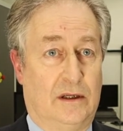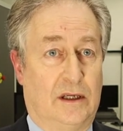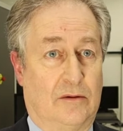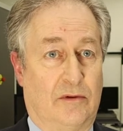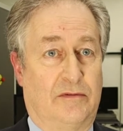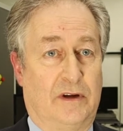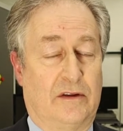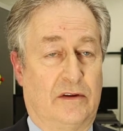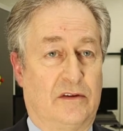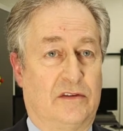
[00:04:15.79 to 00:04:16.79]
We've
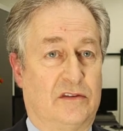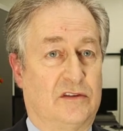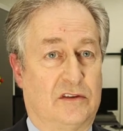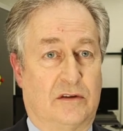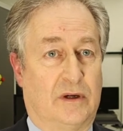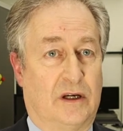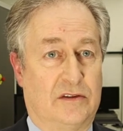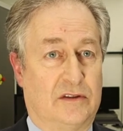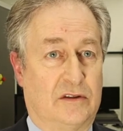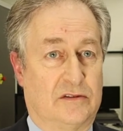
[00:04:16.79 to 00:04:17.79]
found that this is just amazing.